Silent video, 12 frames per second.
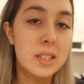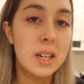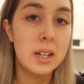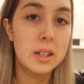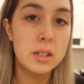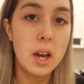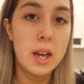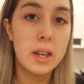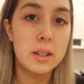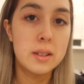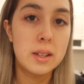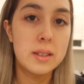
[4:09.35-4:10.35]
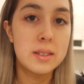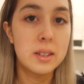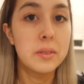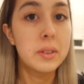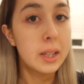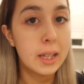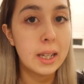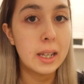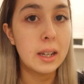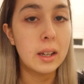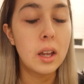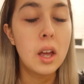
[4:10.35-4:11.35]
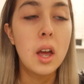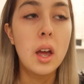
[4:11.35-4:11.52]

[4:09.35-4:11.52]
kind of diet instead of clean eating?